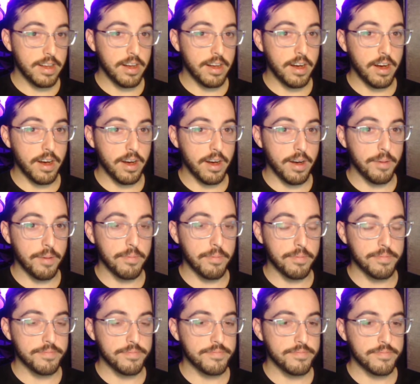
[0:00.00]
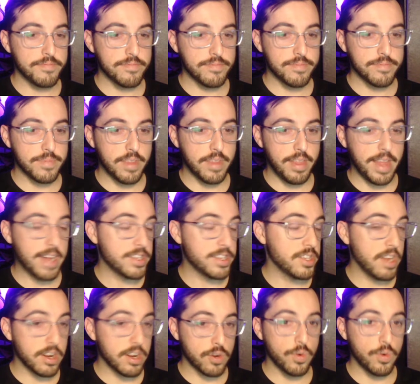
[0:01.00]
That's
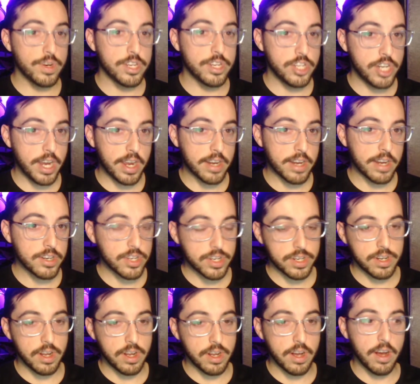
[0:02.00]
not going to change.